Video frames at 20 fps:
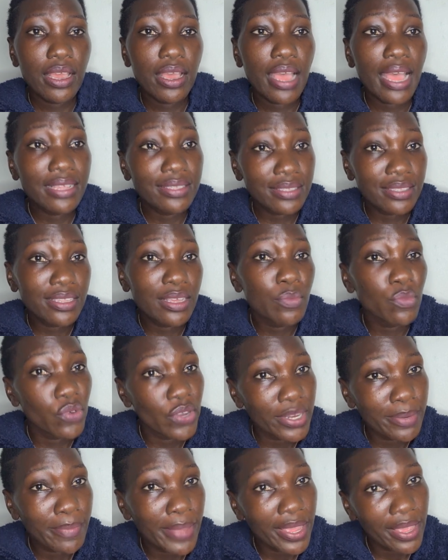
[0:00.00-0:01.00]
ask them
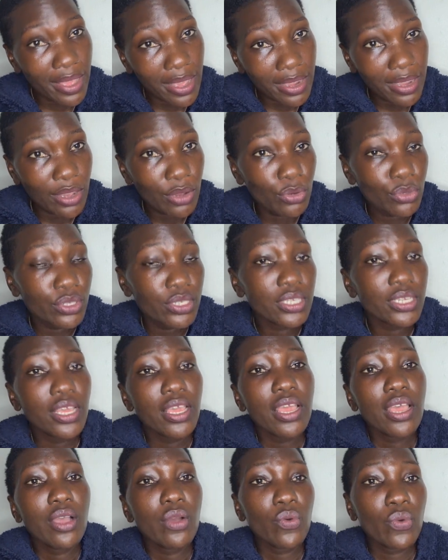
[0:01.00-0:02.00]
when my account
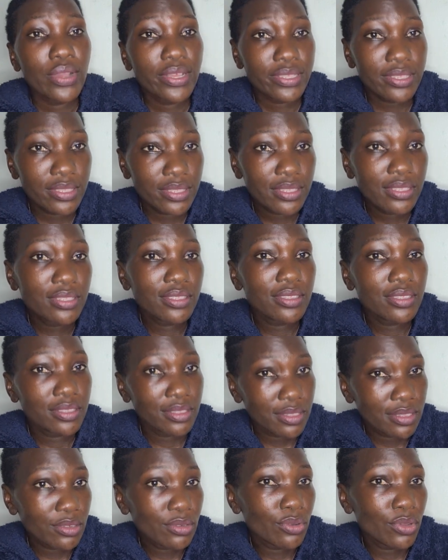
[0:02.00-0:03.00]

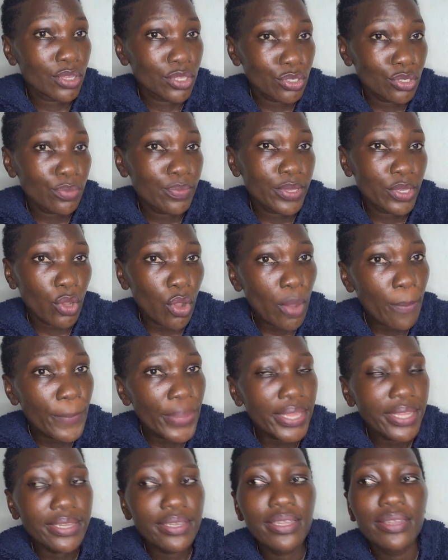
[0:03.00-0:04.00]
was going to be
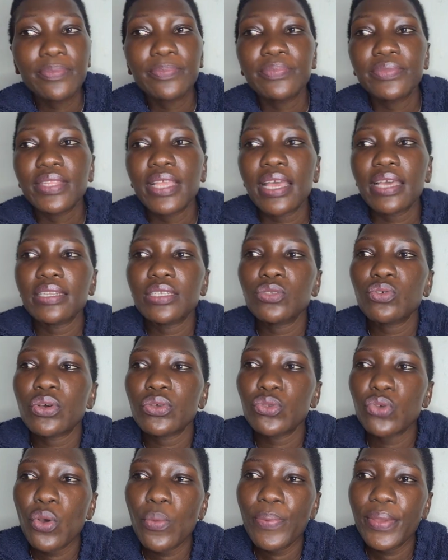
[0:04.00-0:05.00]
opened. And it
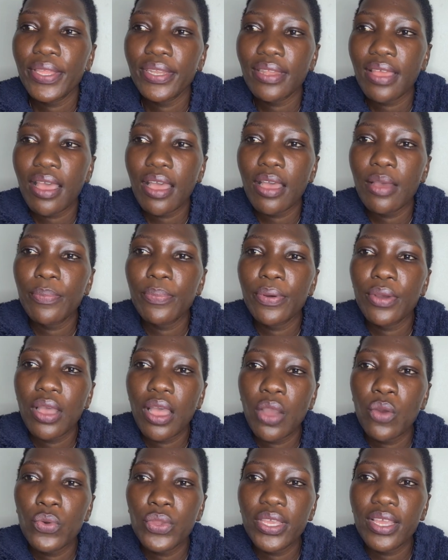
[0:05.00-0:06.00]
was opened up
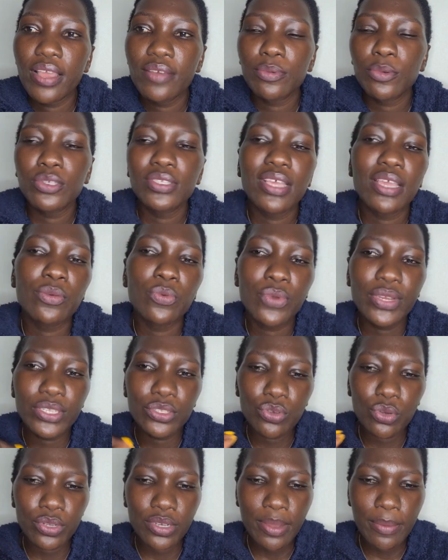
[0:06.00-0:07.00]
a week because I
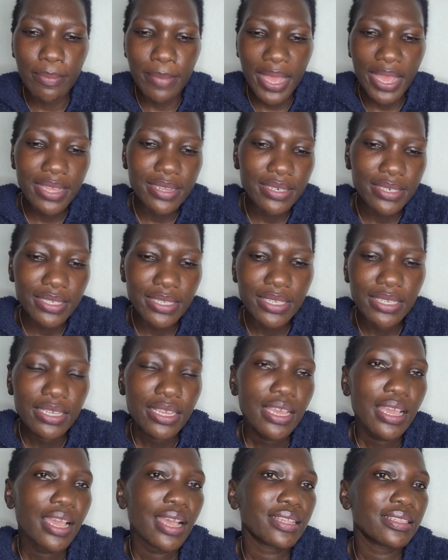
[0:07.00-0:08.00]
went on a Monday
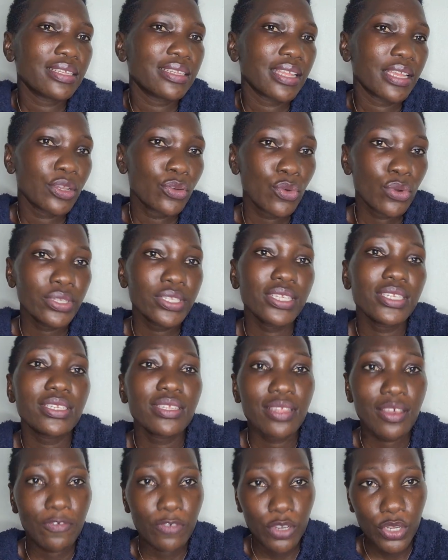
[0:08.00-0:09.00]
and then I got it
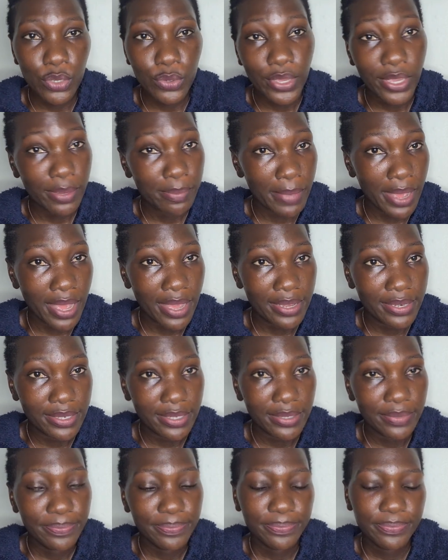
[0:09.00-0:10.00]
the following
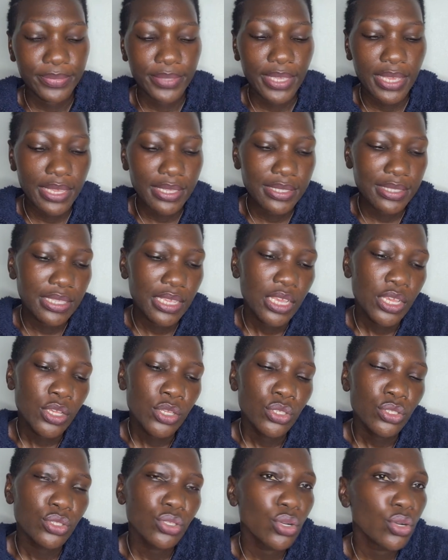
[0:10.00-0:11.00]
Monday. Yes.
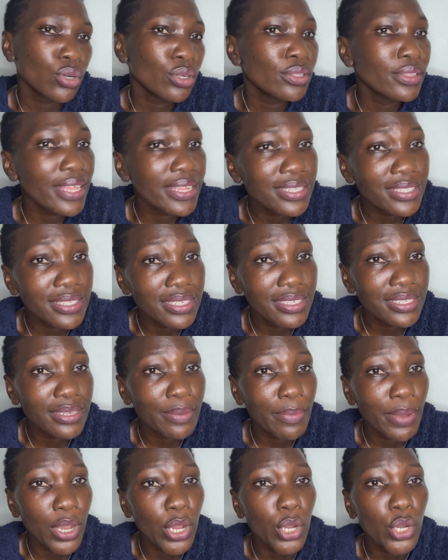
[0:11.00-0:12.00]
So that's it
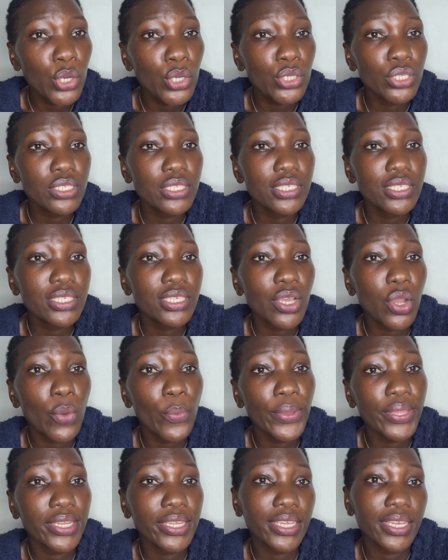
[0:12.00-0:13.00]
about
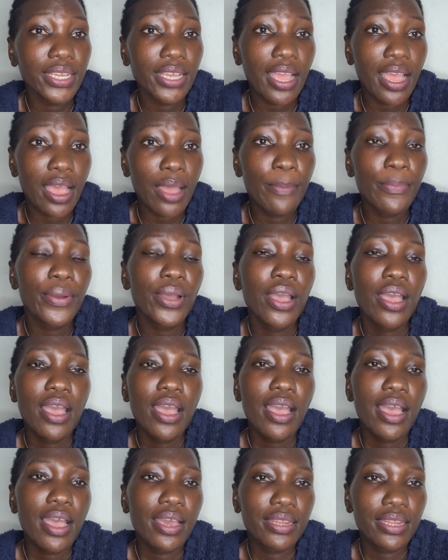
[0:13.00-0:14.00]
opening up
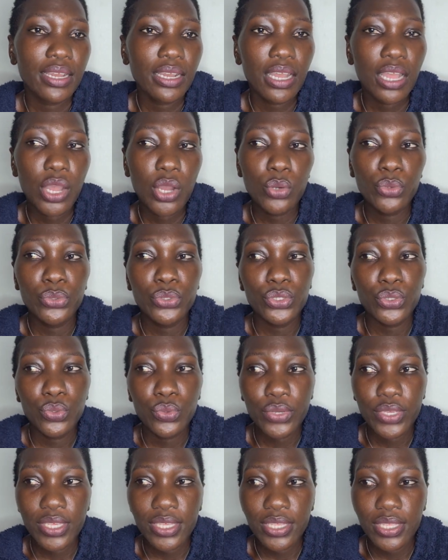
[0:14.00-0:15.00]
an account
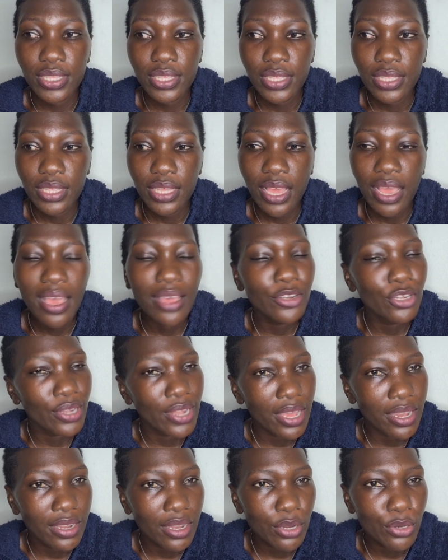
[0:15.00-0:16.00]
with a
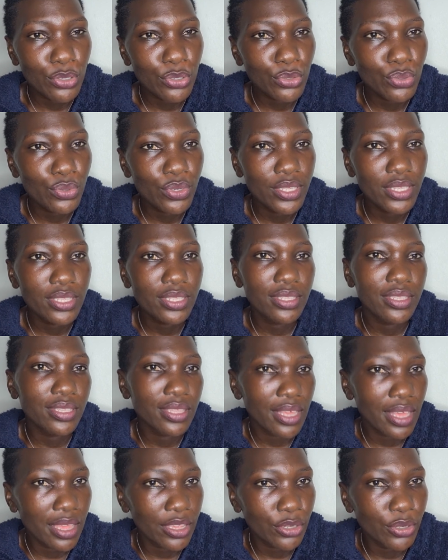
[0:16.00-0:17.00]
dollar account with
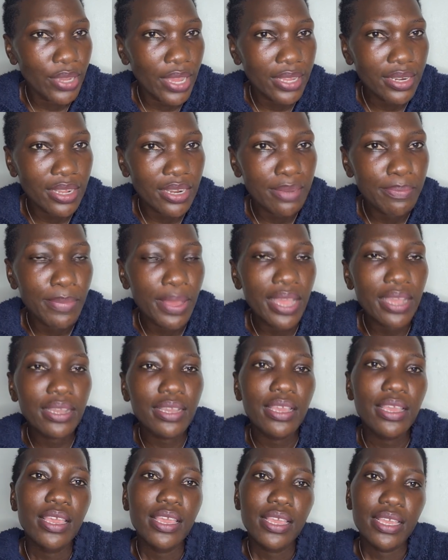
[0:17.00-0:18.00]
a Ugandan
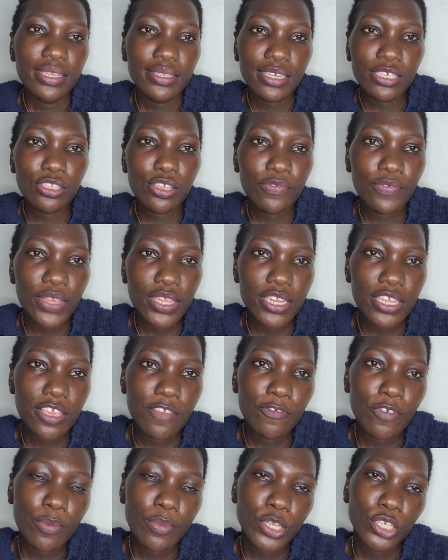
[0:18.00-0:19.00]
bank. In case of any
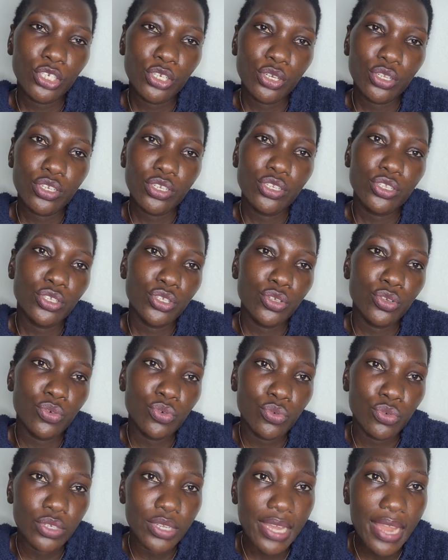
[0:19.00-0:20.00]
information you
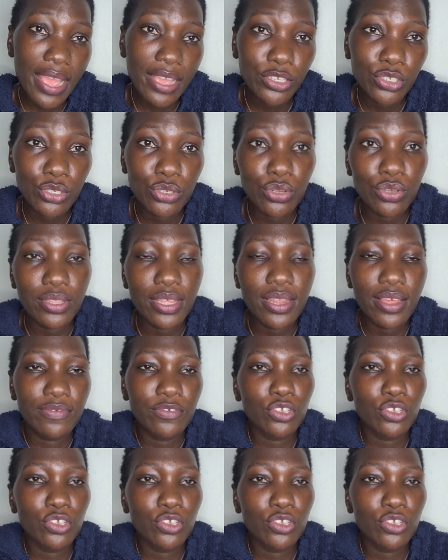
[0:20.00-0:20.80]
would like to know that I've